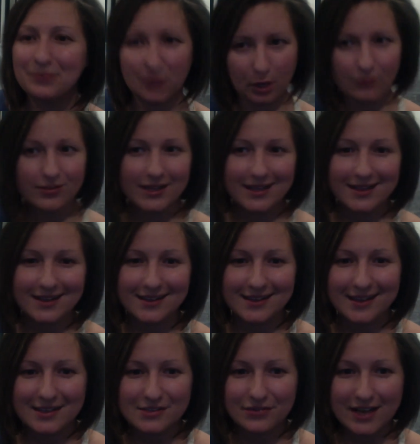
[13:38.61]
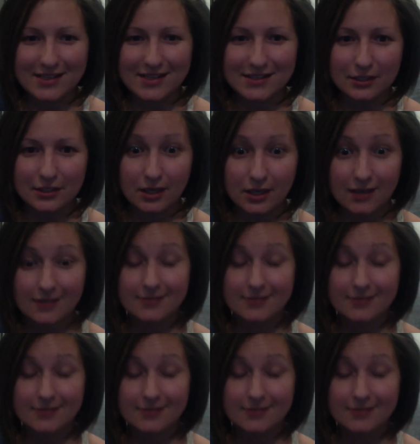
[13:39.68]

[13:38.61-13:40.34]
Hopefully a little less frazzled,